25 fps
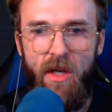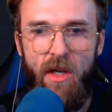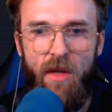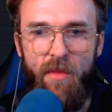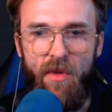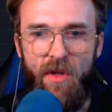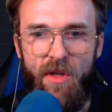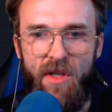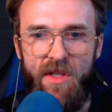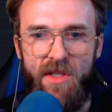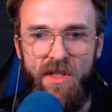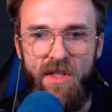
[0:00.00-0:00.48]

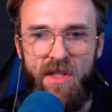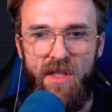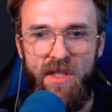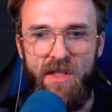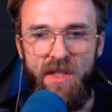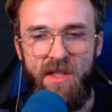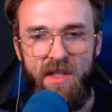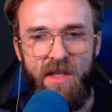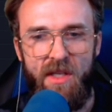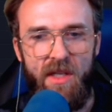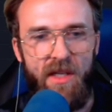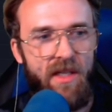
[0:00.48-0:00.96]
Because this
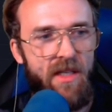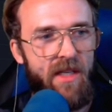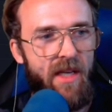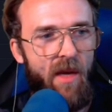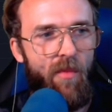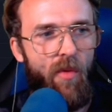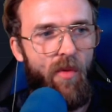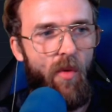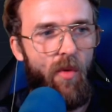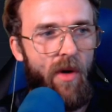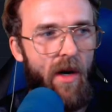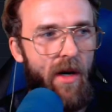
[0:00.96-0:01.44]
is an
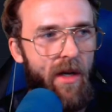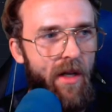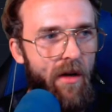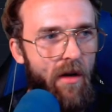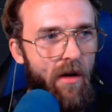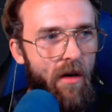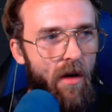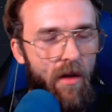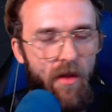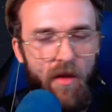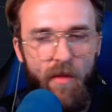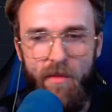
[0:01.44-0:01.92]
example right
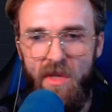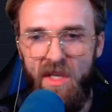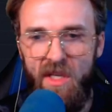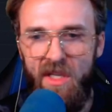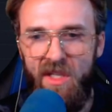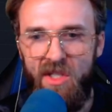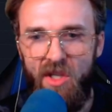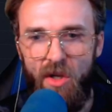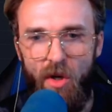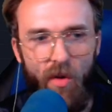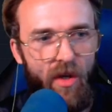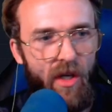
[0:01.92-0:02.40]
here on the M E
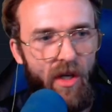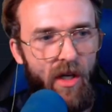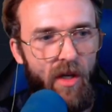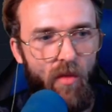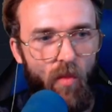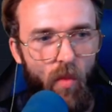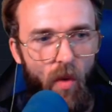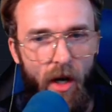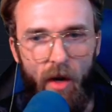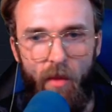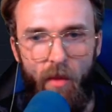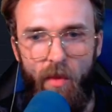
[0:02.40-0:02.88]
token
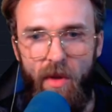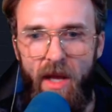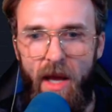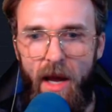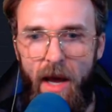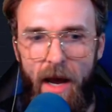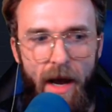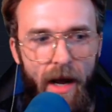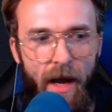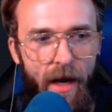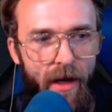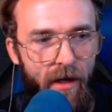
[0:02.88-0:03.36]
where we
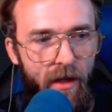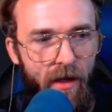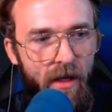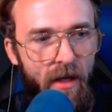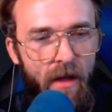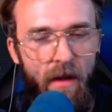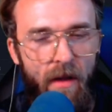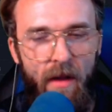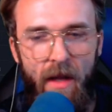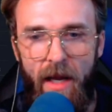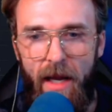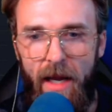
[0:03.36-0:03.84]
had
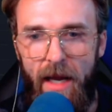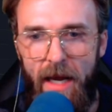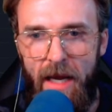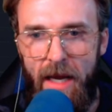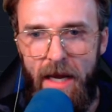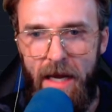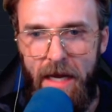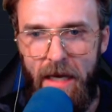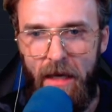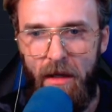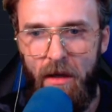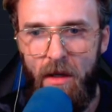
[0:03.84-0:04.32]

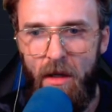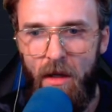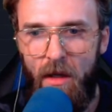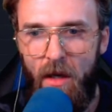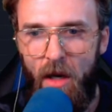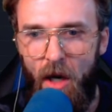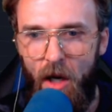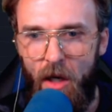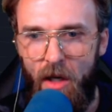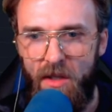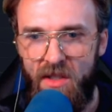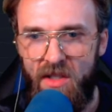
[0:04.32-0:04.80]
a
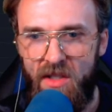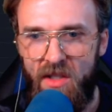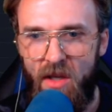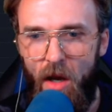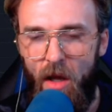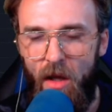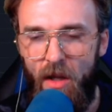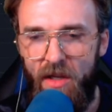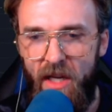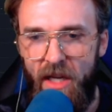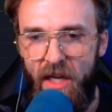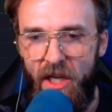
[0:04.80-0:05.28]
a
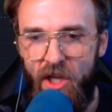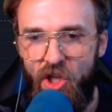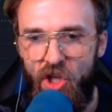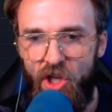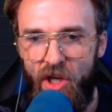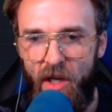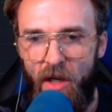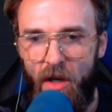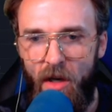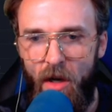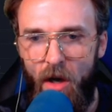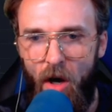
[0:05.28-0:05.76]

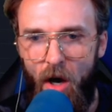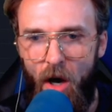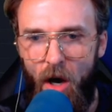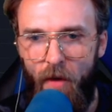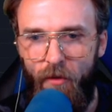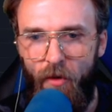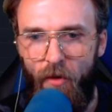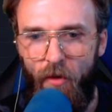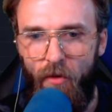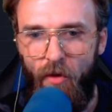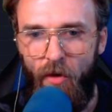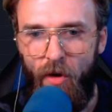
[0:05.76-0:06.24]
consolidation
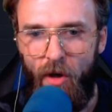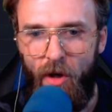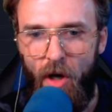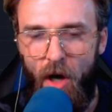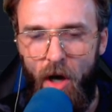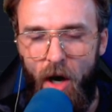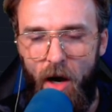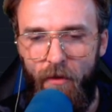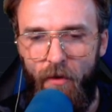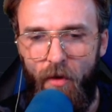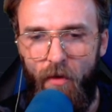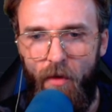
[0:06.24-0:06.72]
off of a
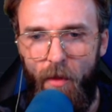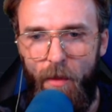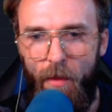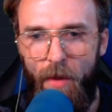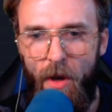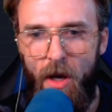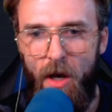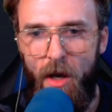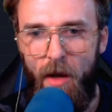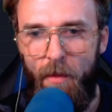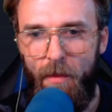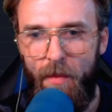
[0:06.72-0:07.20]
off of a
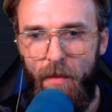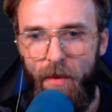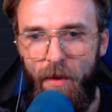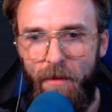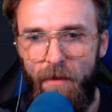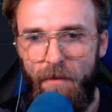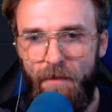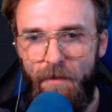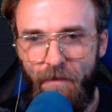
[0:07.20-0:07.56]
pump,